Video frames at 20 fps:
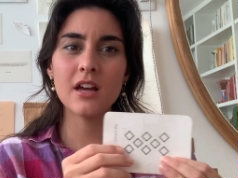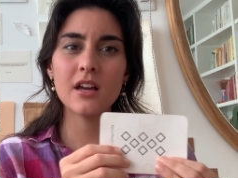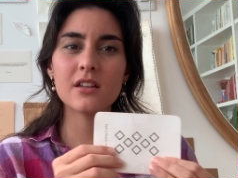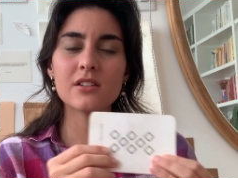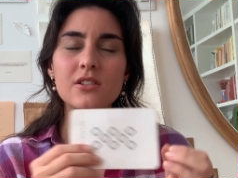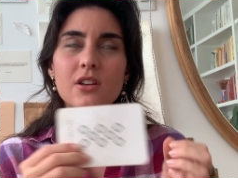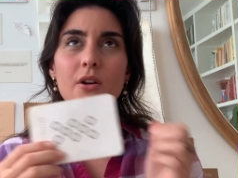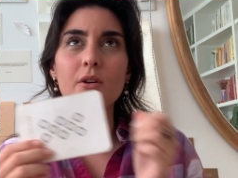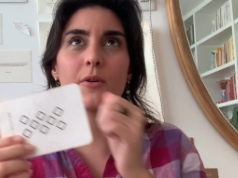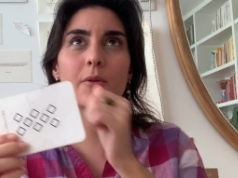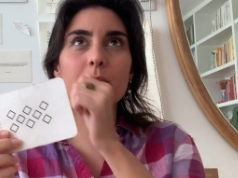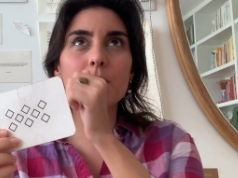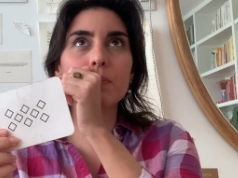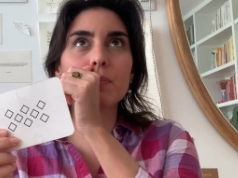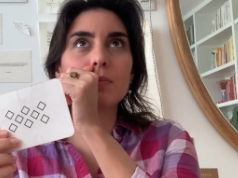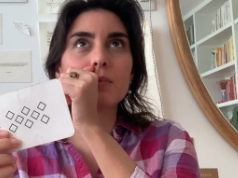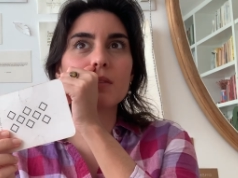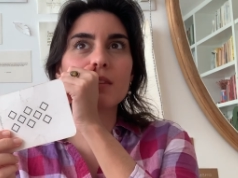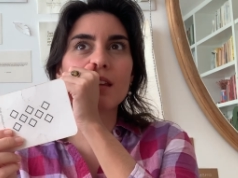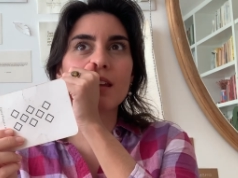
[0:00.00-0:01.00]
So
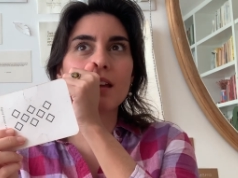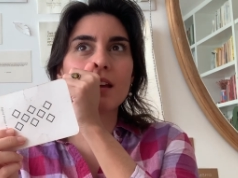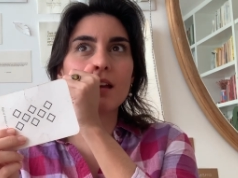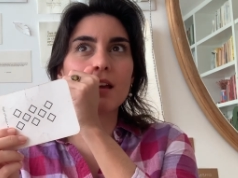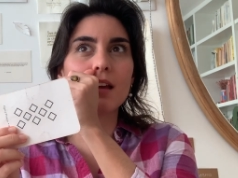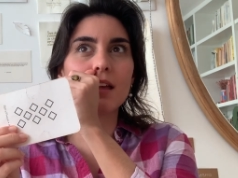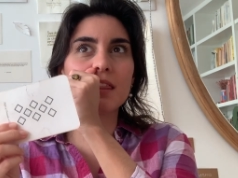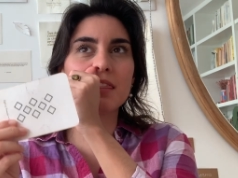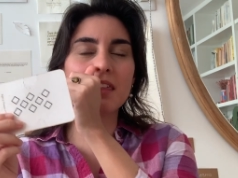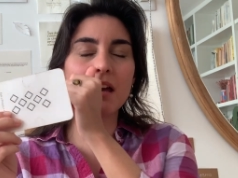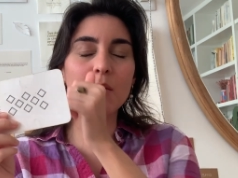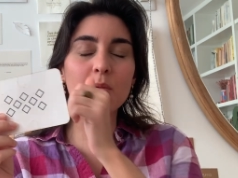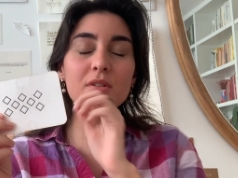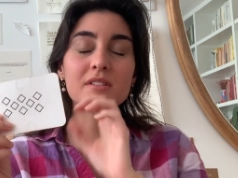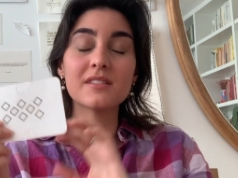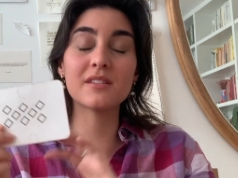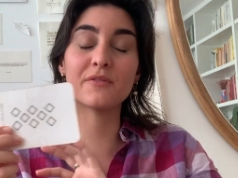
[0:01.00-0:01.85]
that was